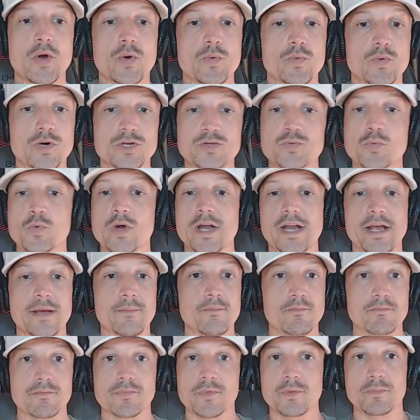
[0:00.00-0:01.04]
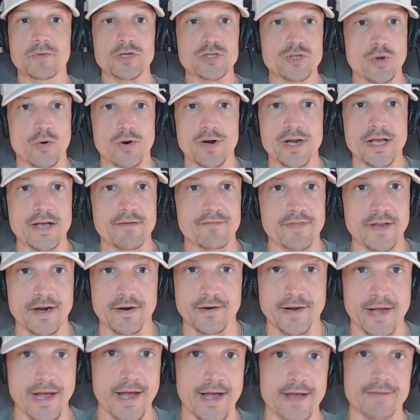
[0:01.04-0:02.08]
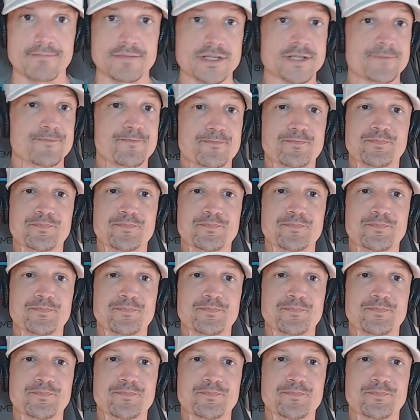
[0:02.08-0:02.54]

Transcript: was winning the majority of their games.